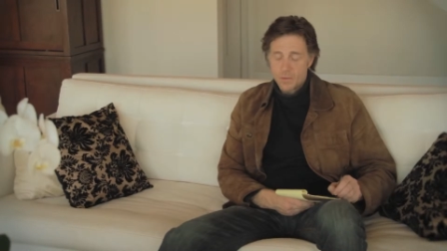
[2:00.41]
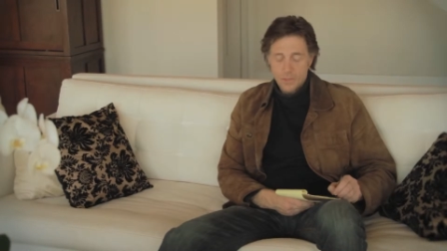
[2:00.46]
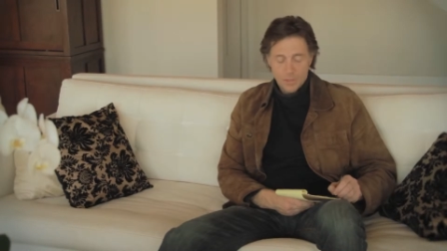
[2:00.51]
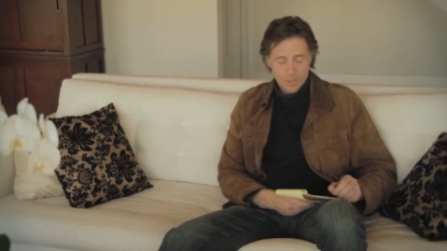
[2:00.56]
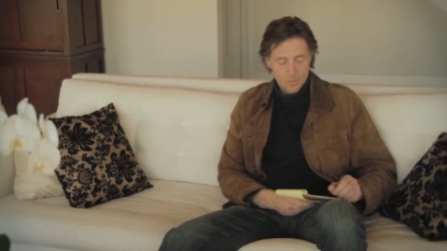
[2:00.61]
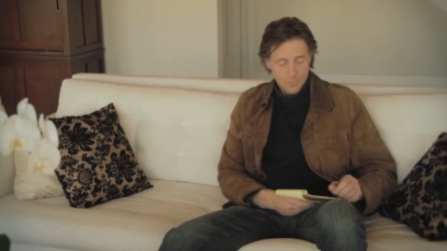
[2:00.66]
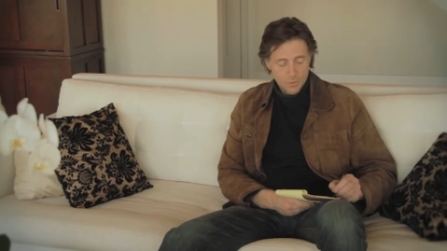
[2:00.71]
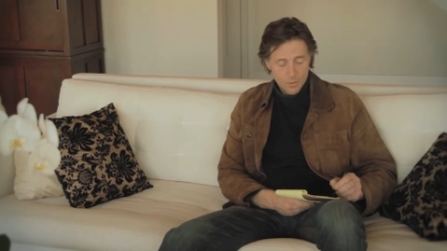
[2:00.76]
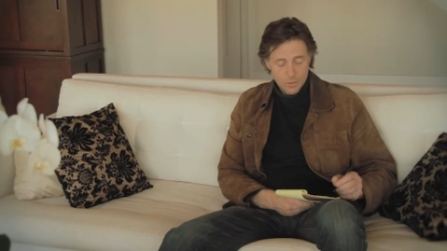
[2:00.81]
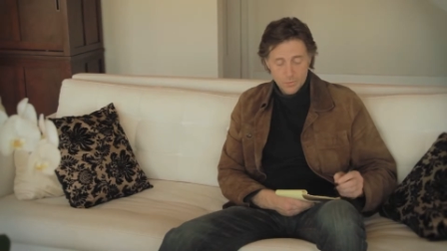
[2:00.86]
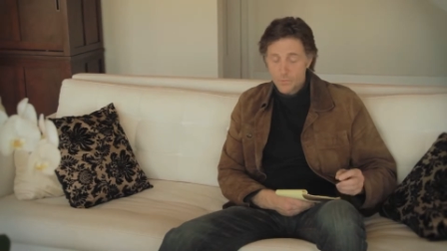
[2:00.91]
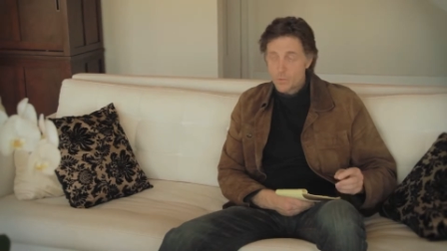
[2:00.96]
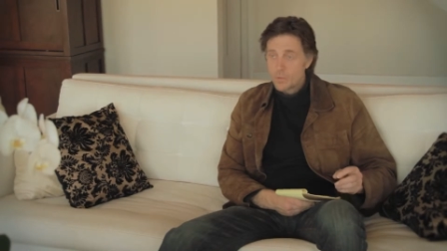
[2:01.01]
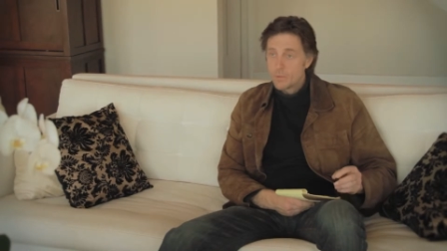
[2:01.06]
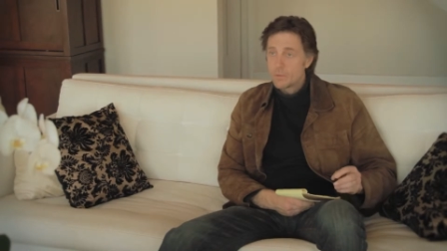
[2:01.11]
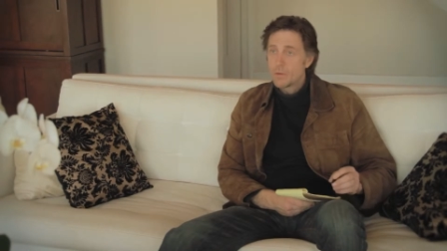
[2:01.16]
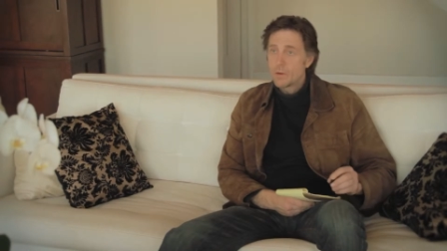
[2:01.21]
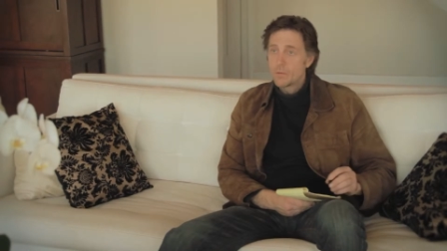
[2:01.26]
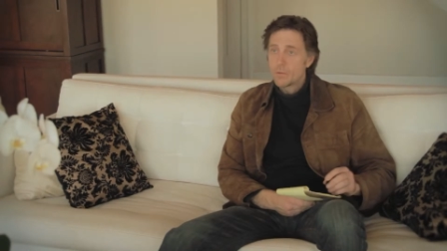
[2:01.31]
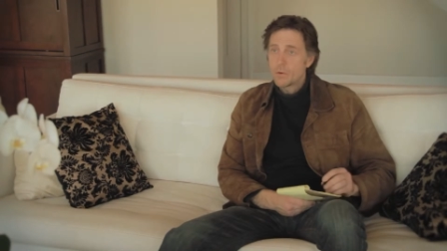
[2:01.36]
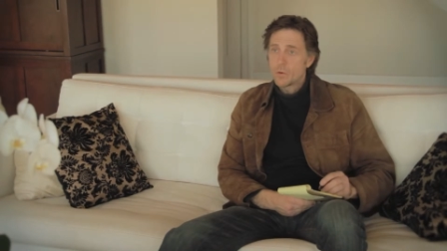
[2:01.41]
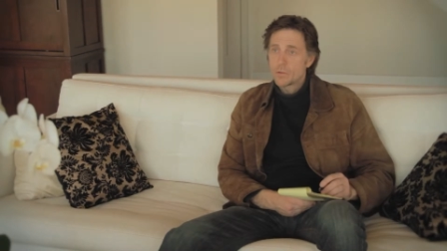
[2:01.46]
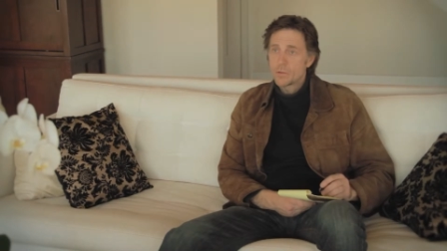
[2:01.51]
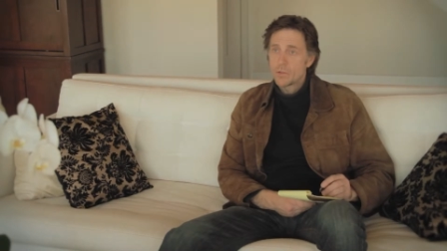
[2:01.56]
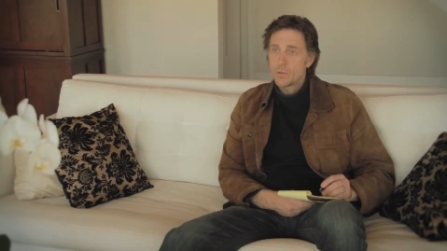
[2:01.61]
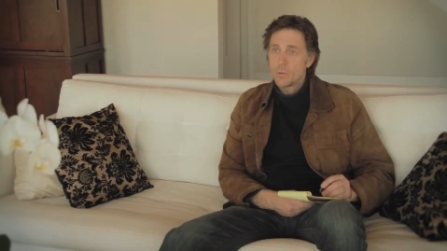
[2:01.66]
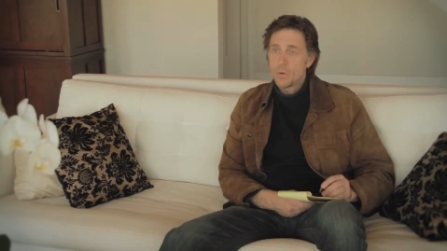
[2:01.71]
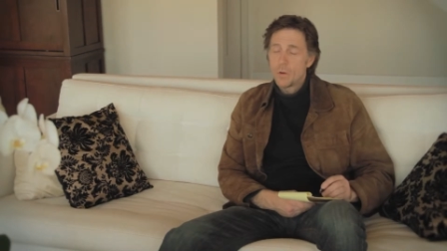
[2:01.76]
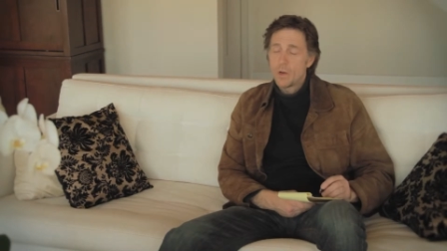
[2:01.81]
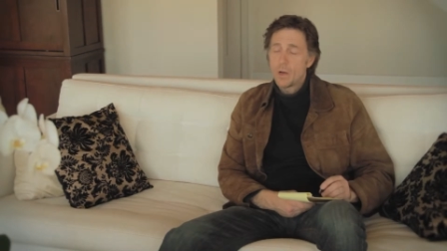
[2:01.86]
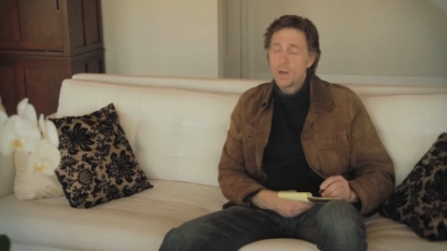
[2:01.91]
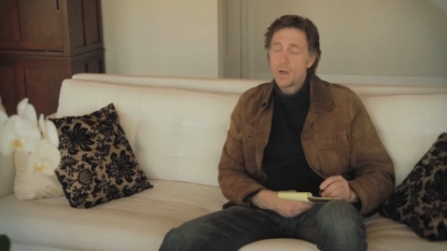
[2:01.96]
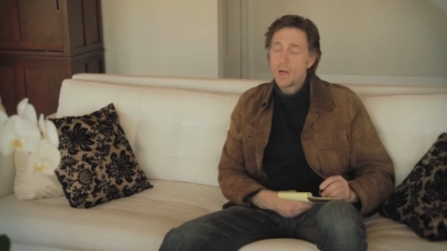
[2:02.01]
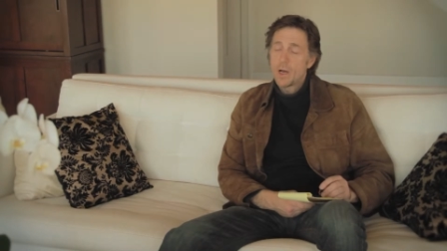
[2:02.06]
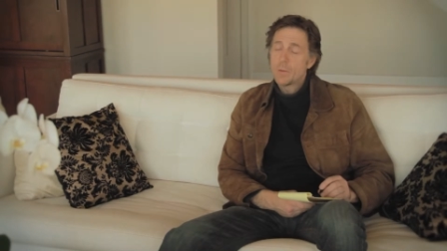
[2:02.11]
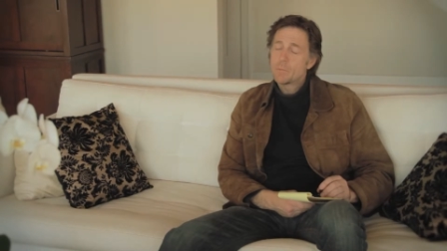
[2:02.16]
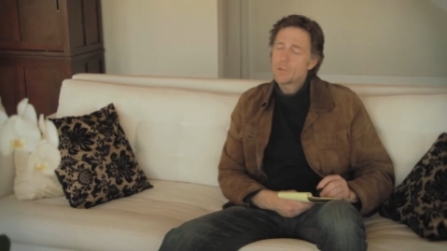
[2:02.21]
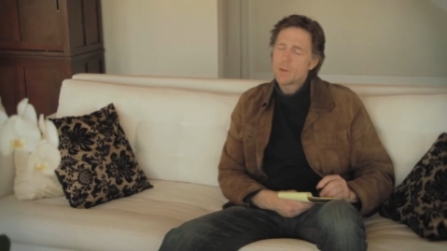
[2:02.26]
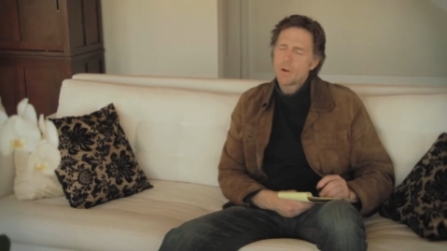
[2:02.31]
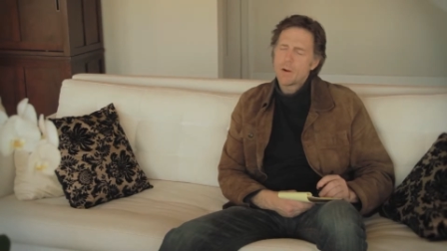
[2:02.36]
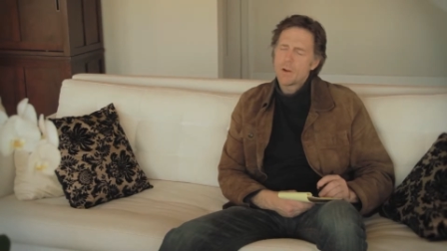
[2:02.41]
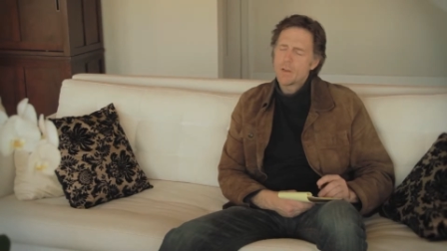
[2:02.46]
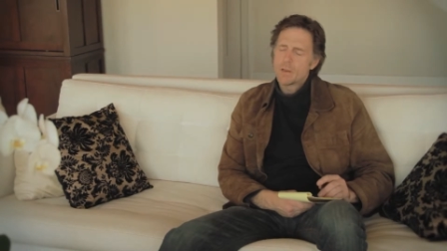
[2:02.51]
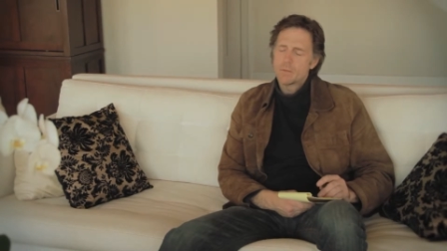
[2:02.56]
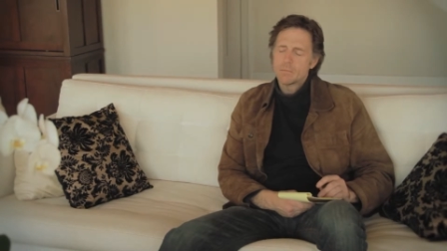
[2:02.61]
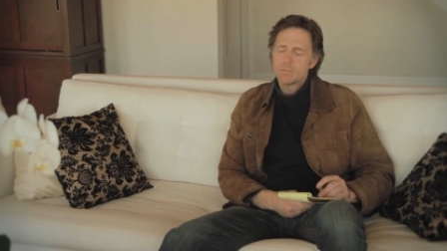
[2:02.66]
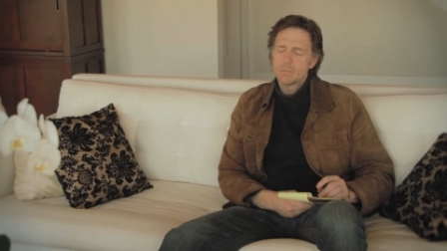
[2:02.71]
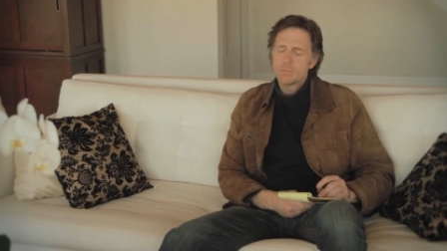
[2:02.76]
Well, of course you are. I'm sorry.